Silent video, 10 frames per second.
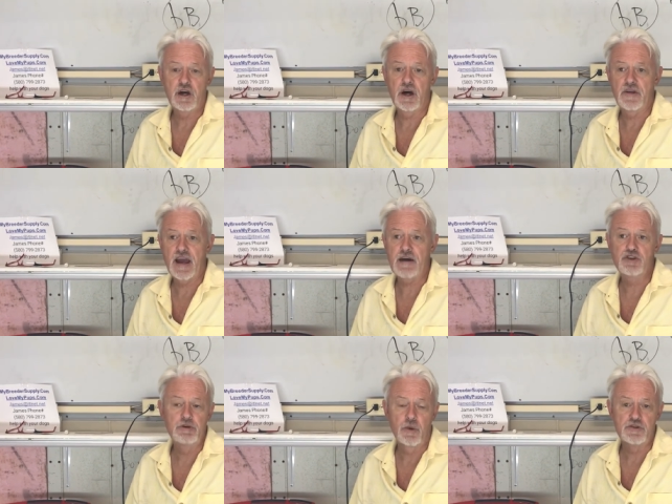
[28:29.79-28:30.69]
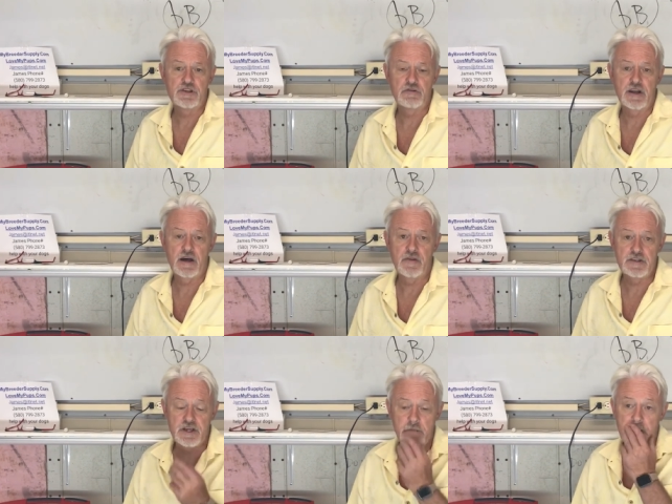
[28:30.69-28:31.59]
Uh, they have coupons every now and
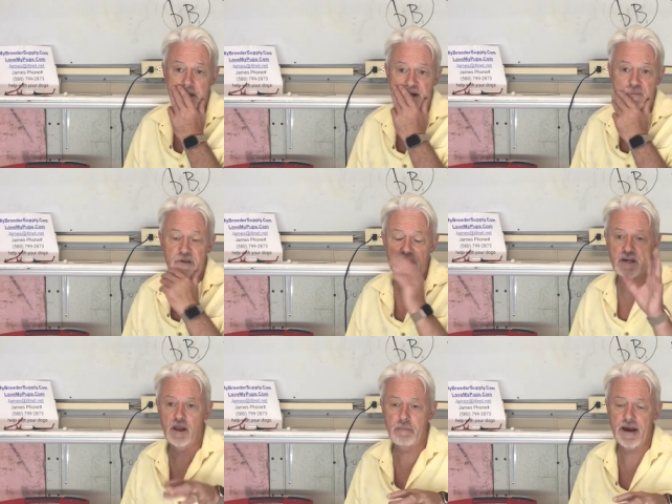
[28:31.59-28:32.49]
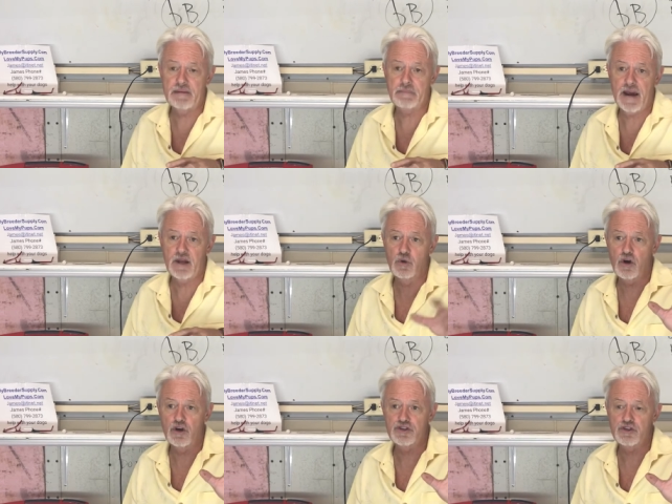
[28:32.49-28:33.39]
then. Typically, a complete color panel will
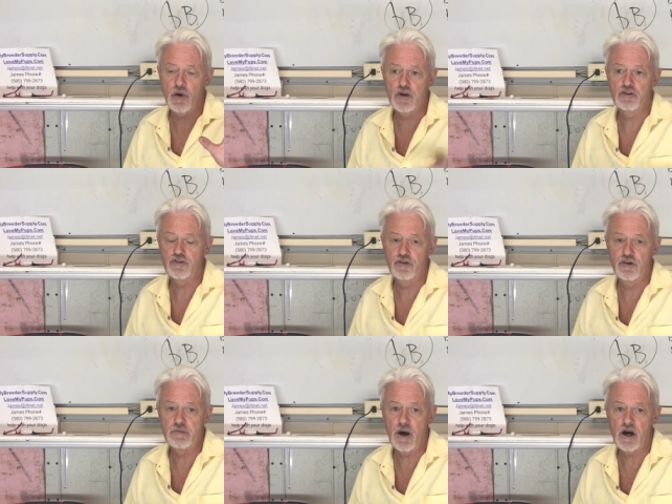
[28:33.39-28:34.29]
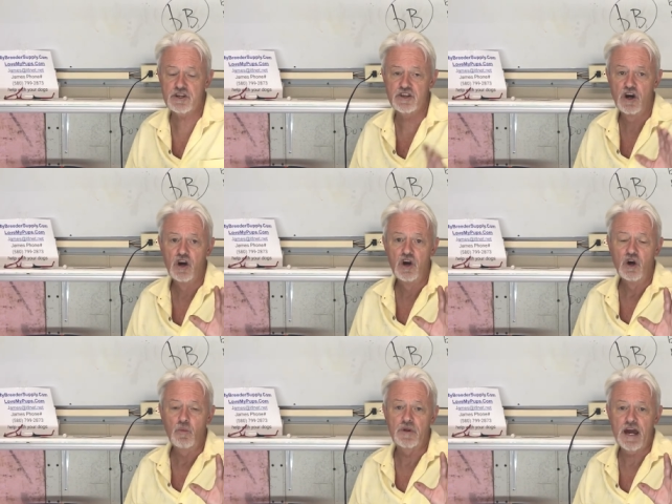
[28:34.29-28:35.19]
cost you 130 bucks.
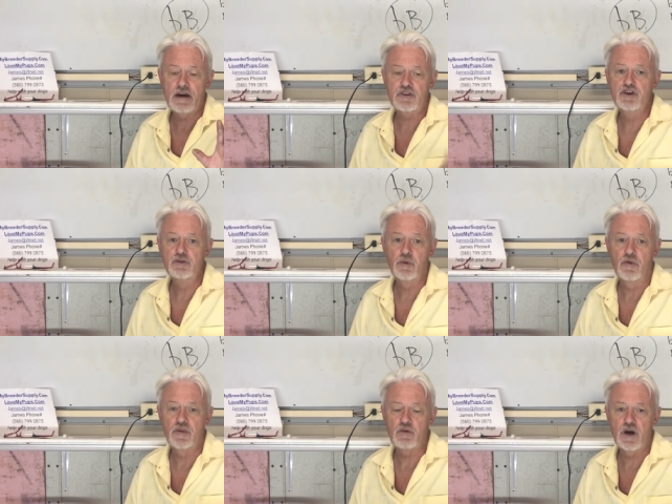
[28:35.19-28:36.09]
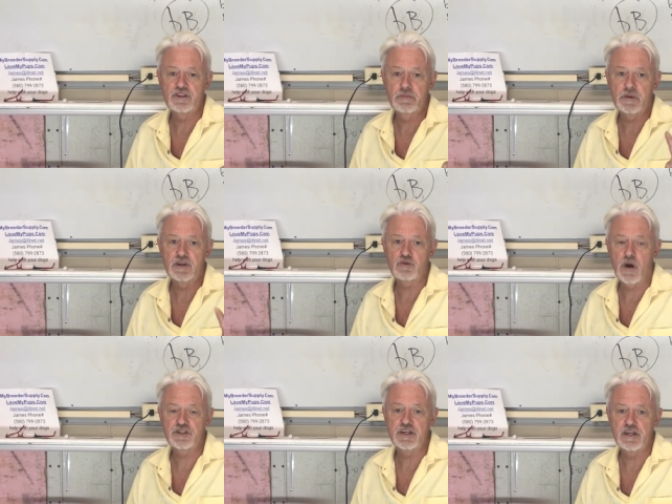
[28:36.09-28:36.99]
When they have a coupon, they run typically
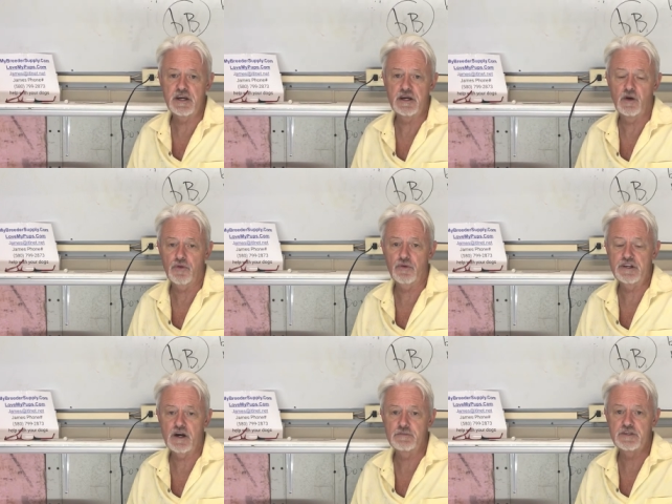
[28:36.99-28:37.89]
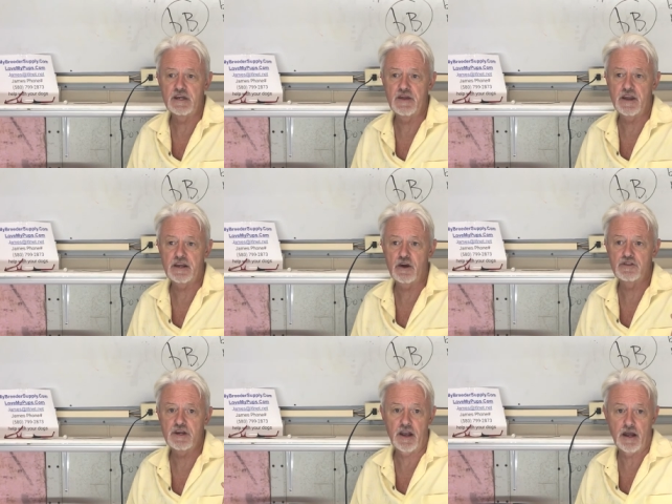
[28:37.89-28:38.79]
twice a year or three times a year. Then it
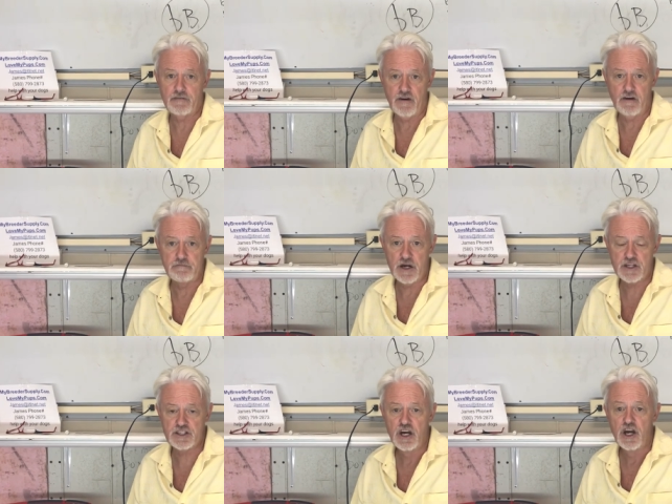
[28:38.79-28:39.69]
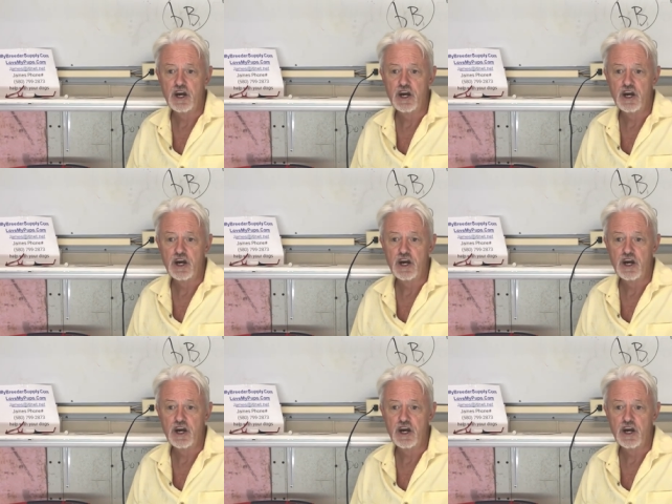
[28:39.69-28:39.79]
goes down to 95 bucks.